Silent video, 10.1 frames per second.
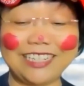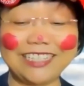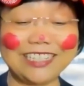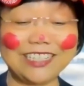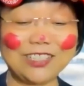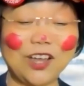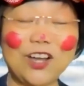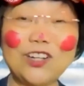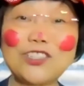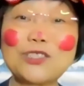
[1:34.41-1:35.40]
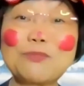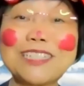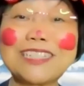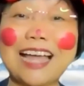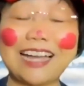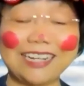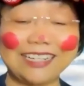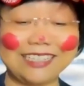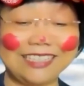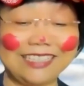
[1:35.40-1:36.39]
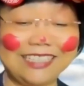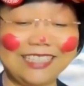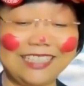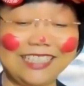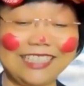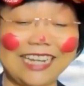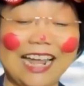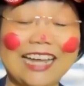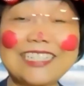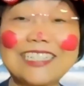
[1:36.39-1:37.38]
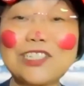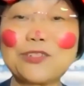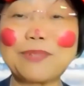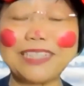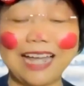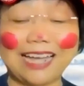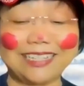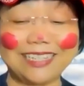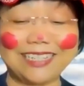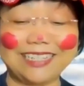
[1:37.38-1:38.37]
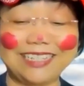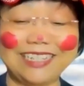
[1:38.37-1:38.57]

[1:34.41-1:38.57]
is a song to be sung, a dance to be danced.